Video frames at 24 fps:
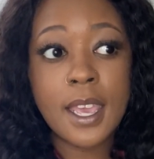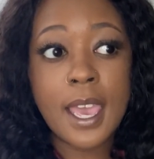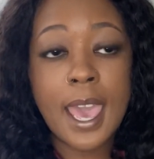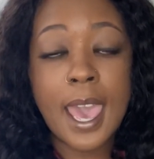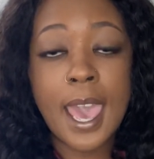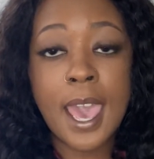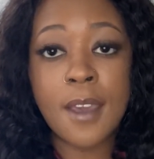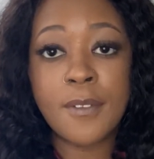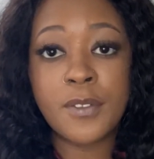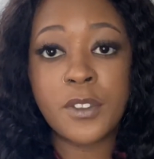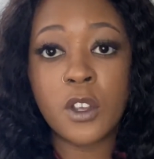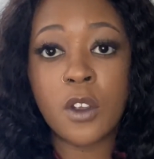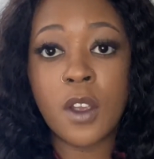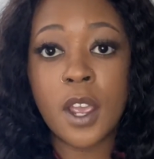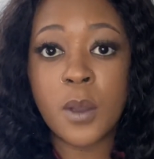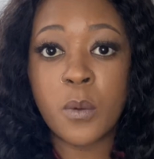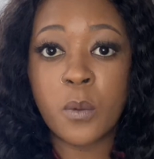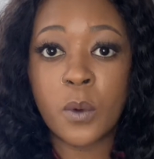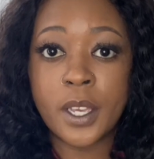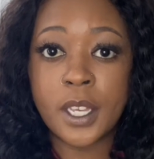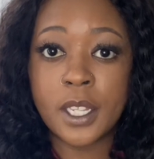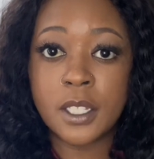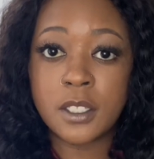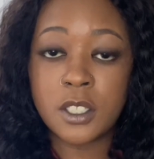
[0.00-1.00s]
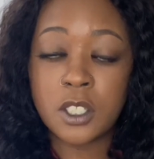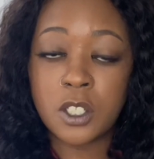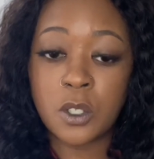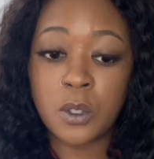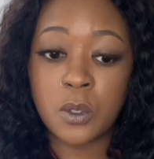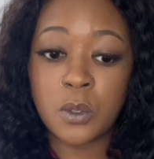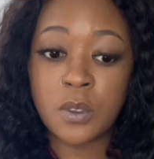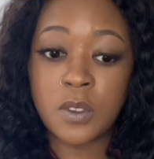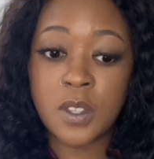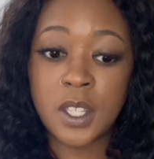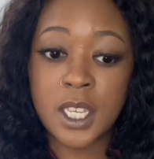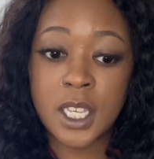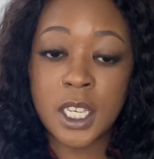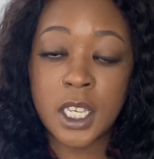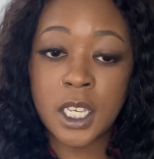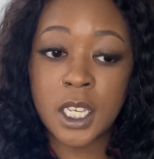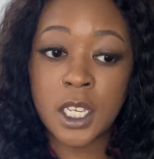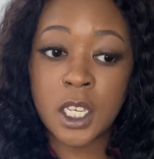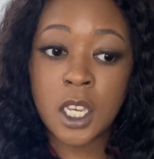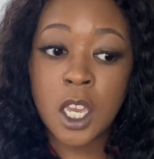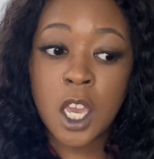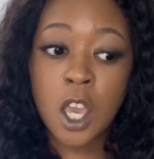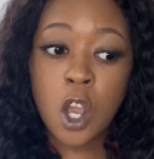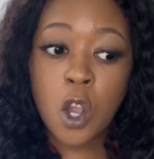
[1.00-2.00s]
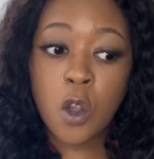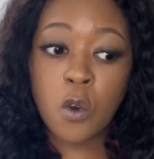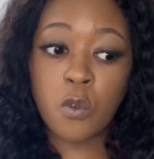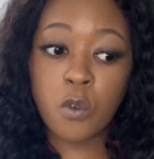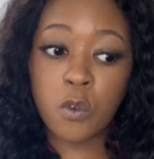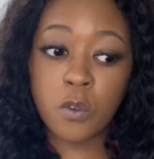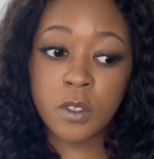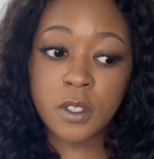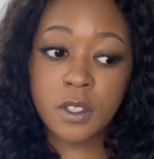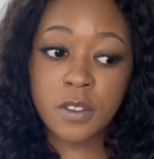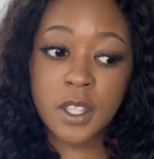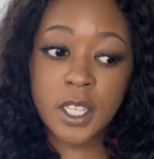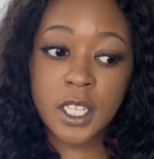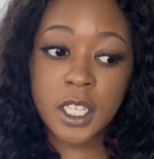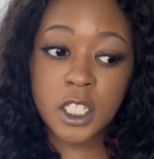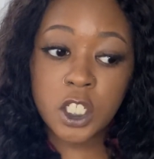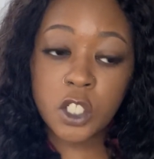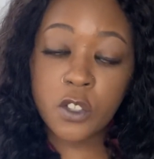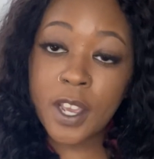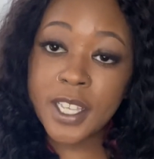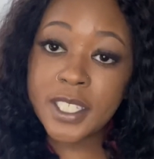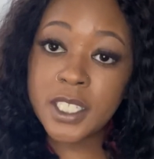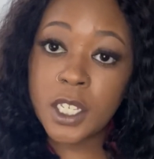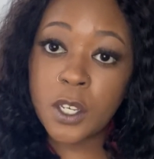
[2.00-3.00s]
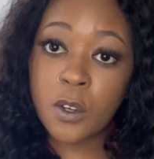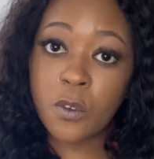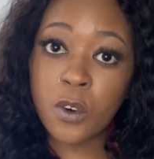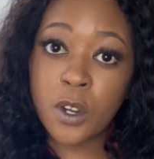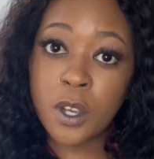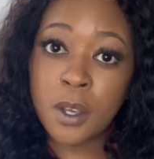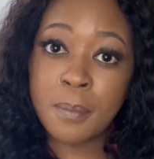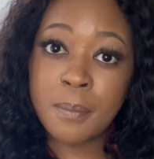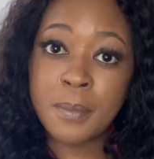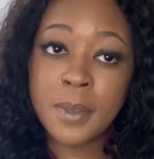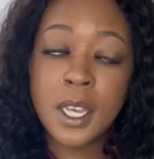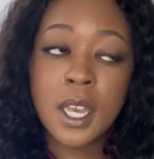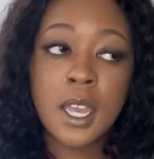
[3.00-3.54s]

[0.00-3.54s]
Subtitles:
after I went into the dressing room,